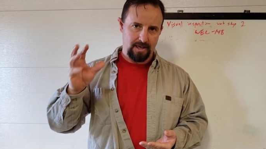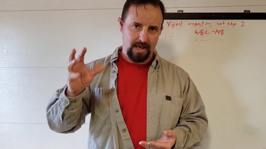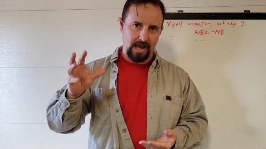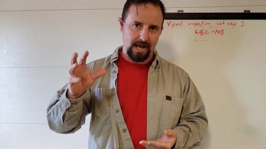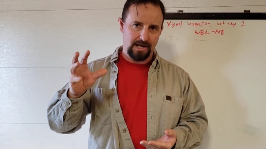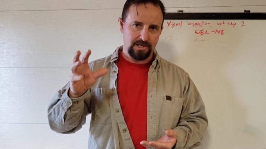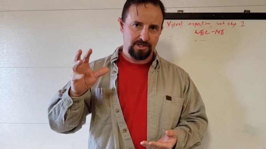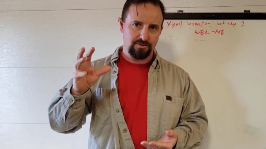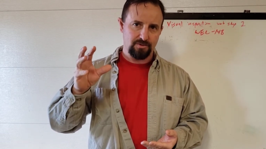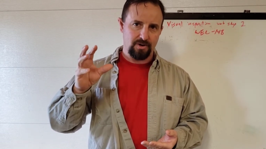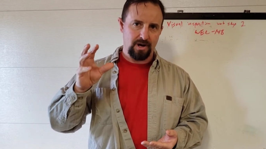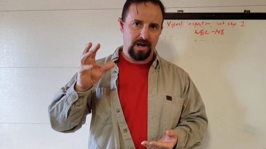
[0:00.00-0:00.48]

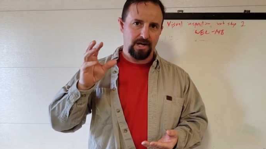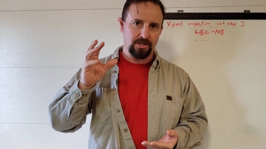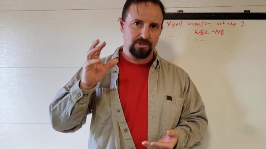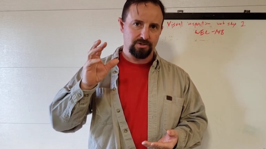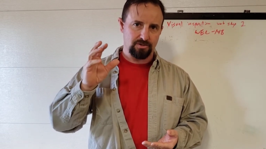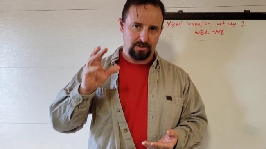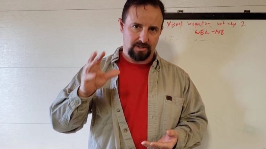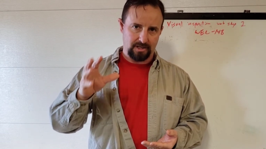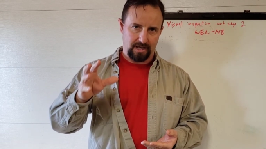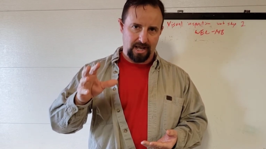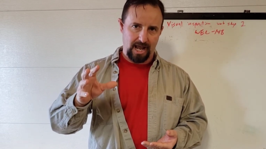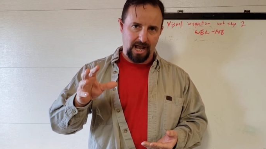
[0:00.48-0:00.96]
x-rays
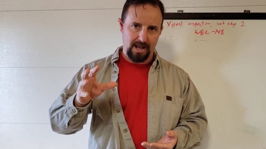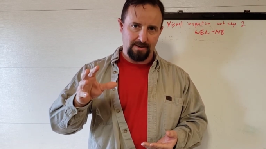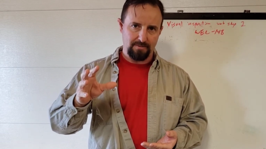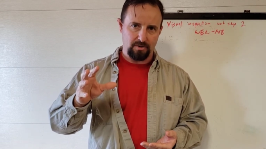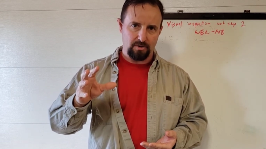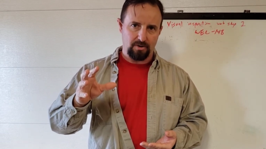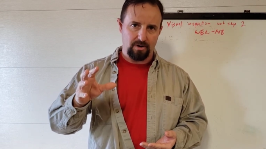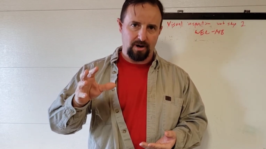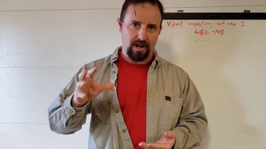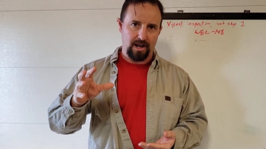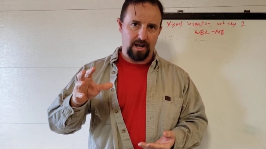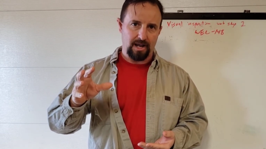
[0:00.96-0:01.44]
or the gamma
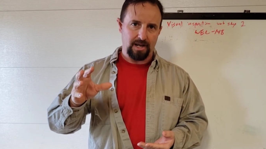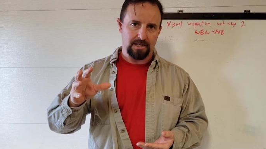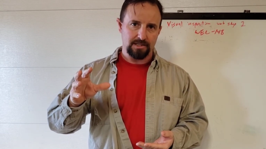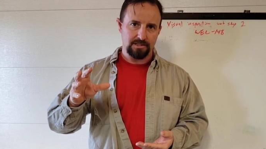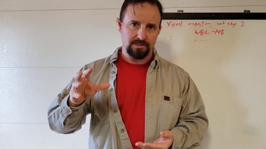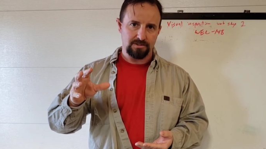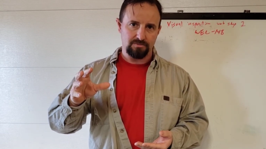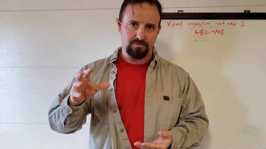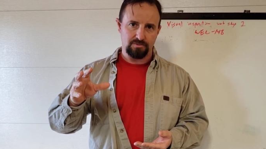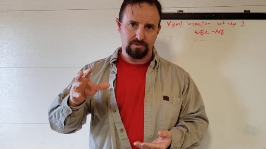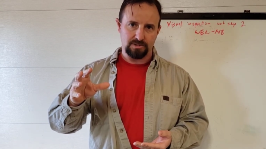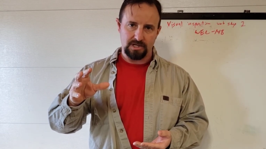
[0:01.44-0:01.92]

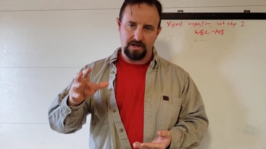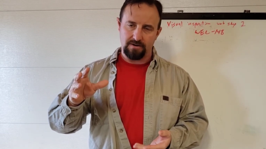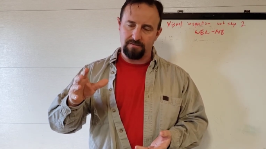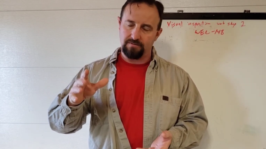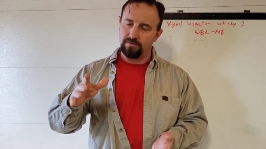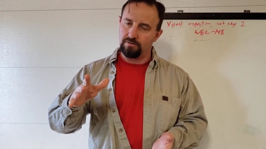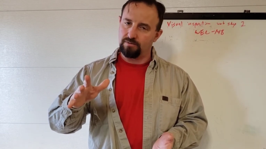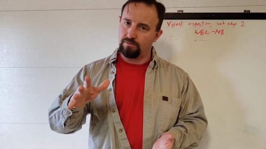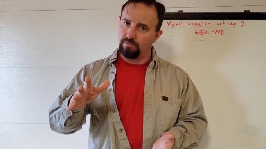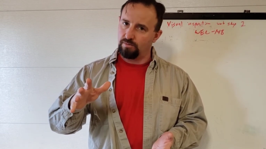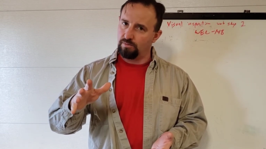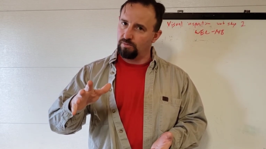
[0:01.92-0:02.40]
rays,
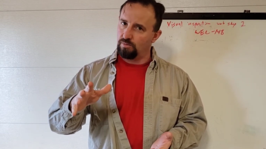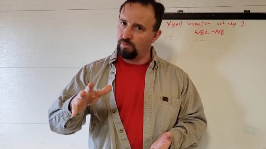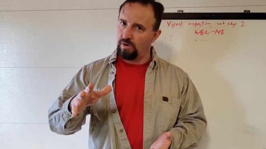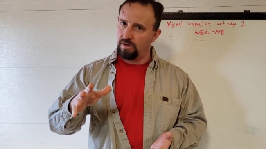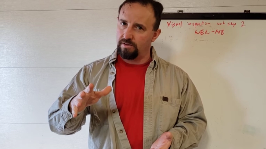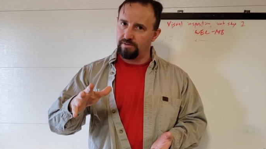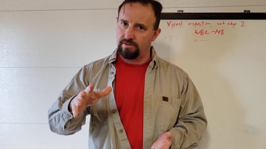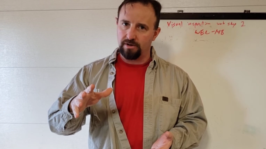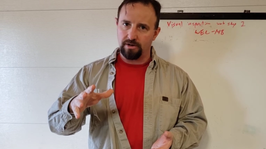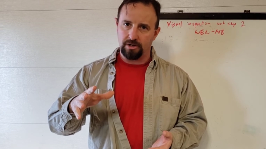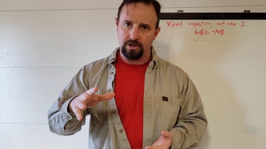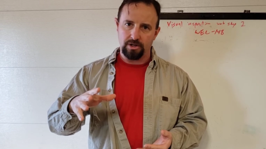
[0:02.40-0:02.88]
whichever
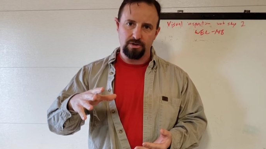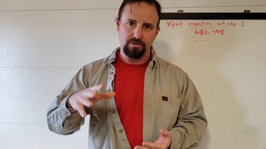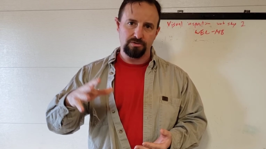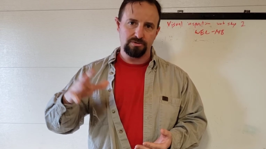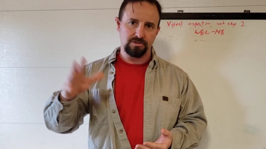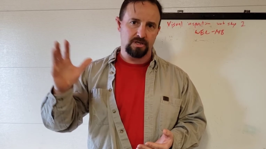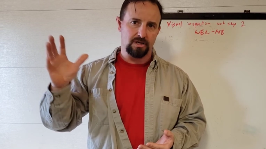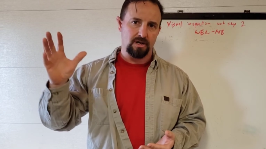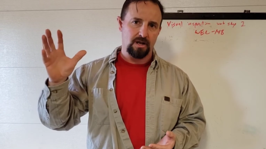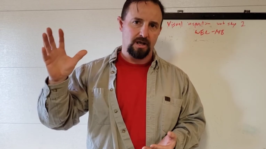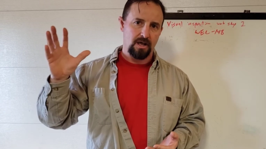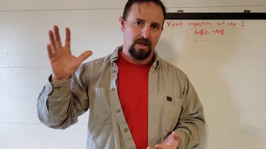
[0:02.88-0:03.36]
one they're
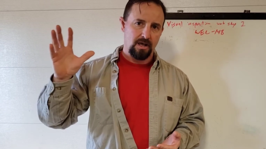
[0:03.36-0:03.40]
using,